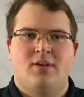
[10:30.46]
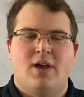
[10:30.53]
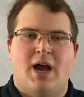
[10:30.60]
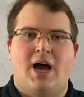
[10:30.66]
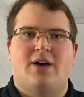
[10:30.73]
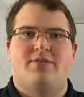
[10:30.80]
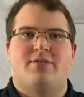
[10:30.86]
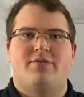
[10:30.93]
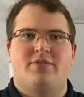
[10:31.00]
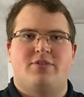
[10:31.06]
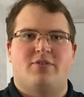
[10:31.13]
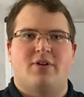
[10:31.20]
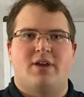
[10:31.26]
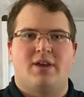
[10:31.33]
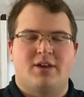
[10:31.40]
off of
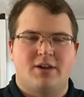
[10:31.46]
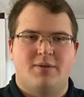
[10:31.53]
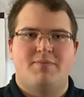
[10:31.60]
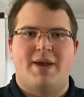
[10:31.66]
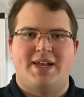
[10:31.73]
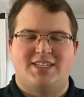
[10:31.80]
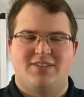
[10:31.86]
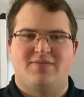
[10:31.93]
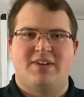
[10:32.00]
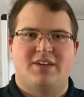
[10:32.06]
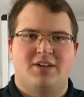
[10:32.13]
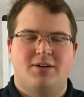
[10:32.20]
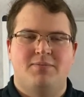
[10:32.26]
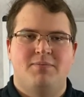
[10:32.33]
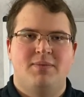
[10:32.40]
your income, passive
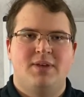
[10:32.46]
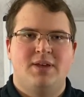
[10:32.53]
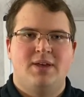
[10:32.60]
income.